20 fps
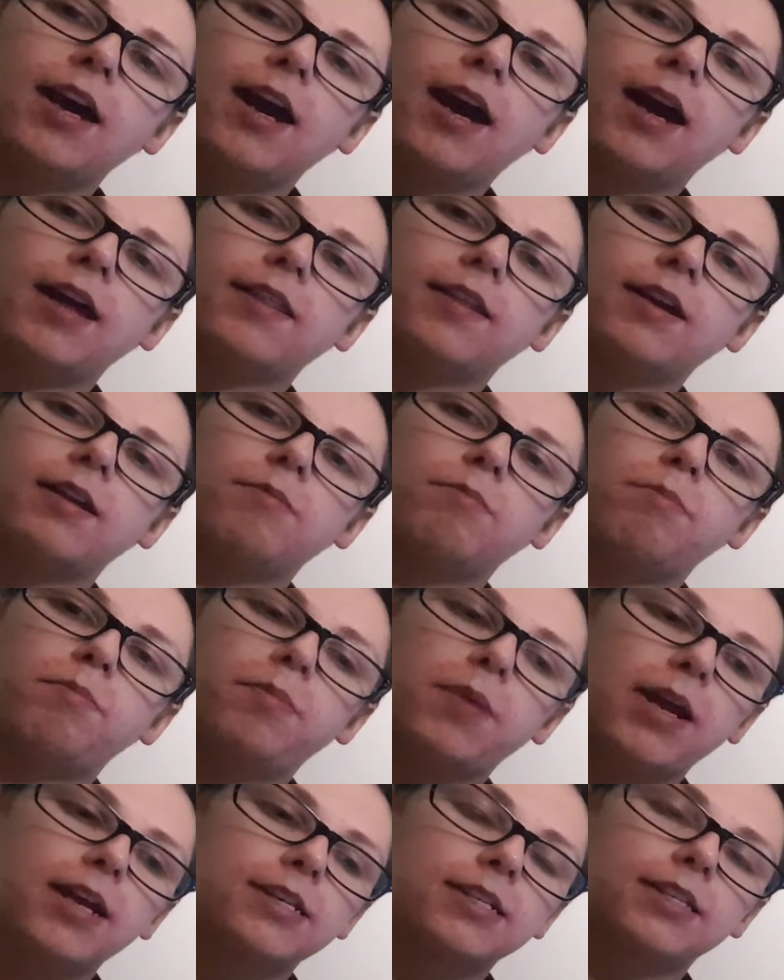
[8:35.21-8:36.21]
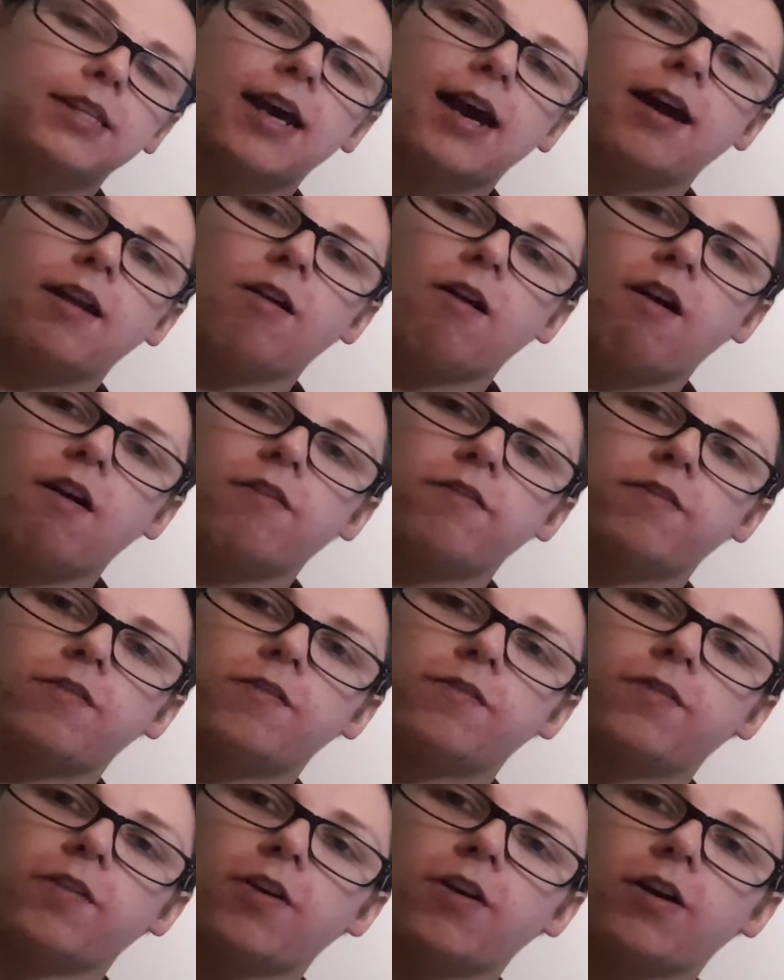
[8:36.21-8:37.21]
and then base that off
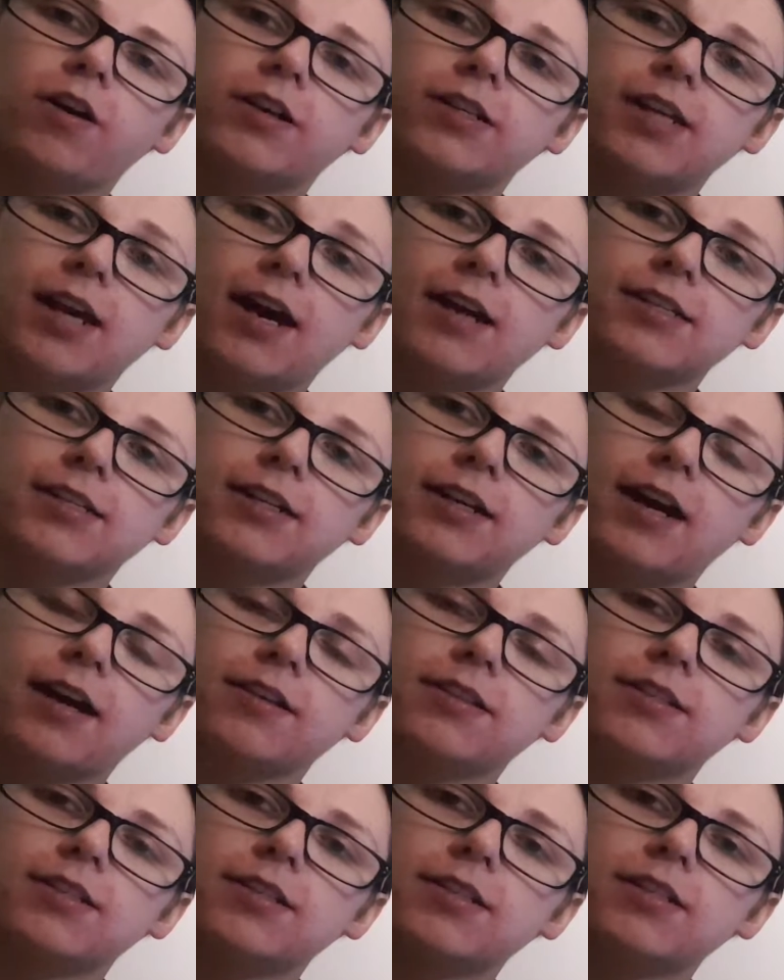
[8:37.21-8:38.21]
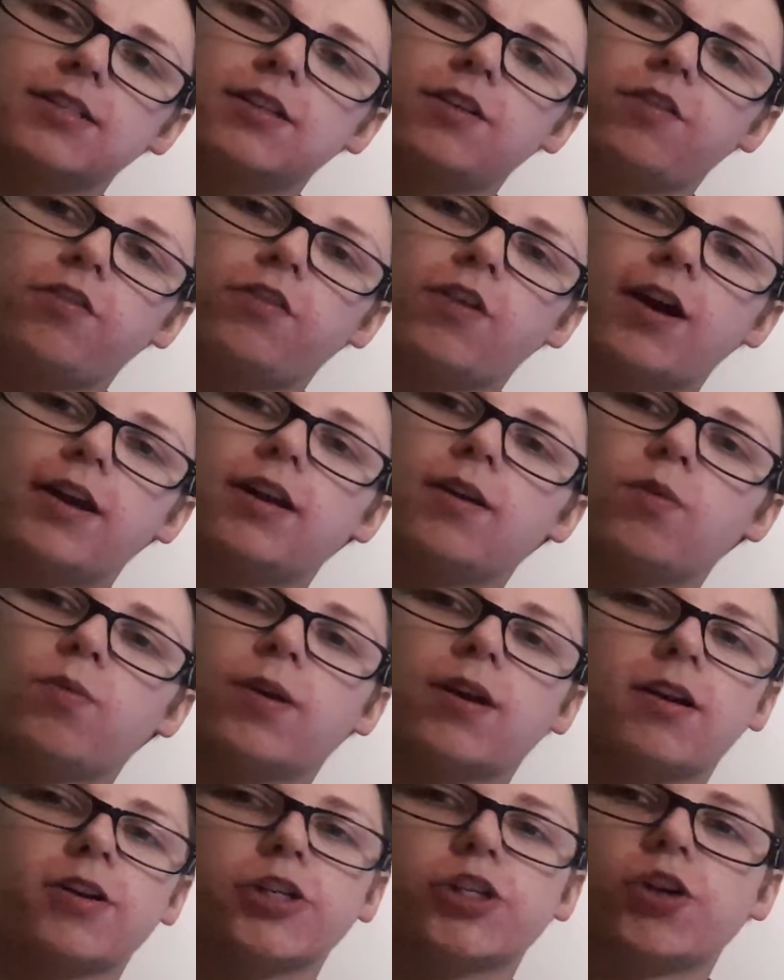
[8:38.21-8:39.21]
of our task analysis to find out
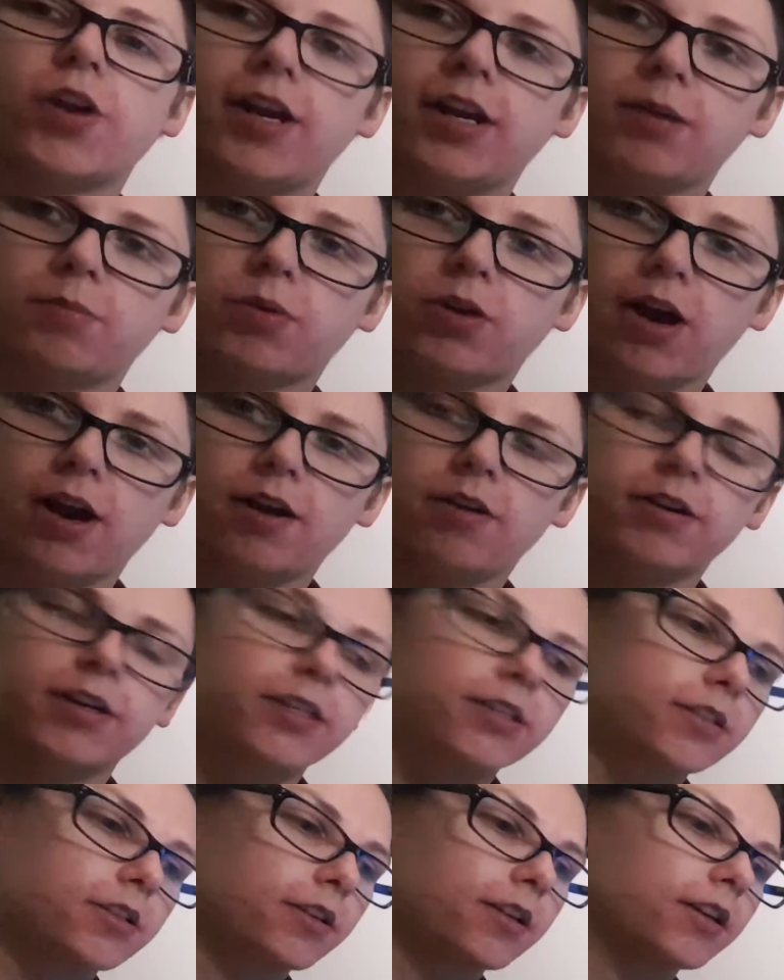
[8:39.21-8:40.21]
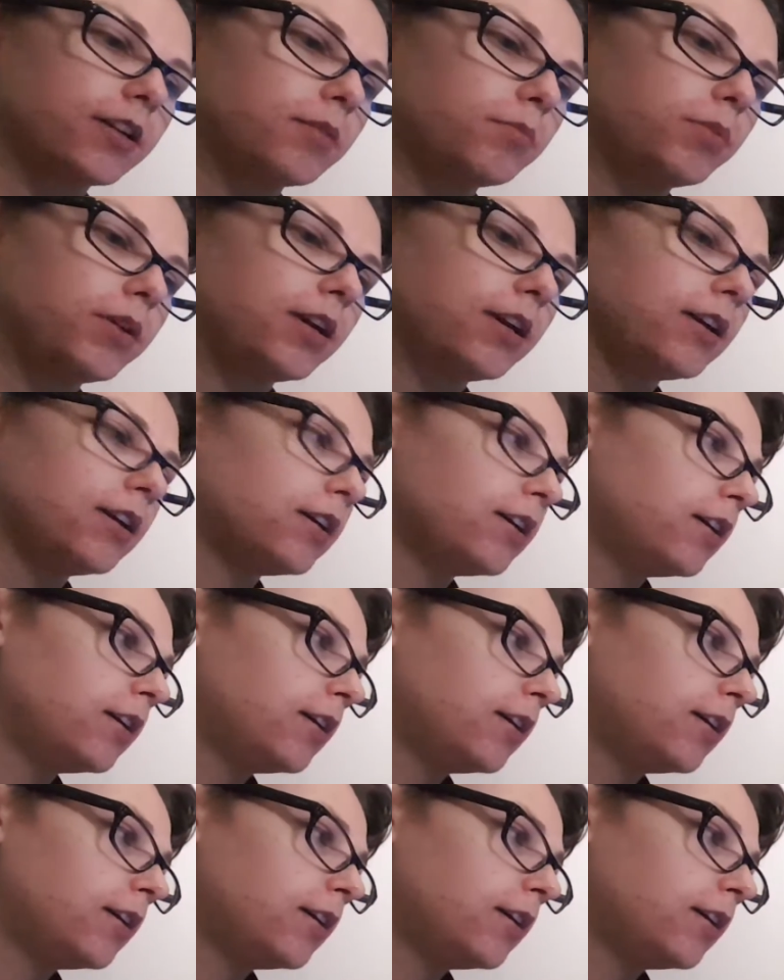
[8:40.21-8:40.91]
what our training priorities are going to be.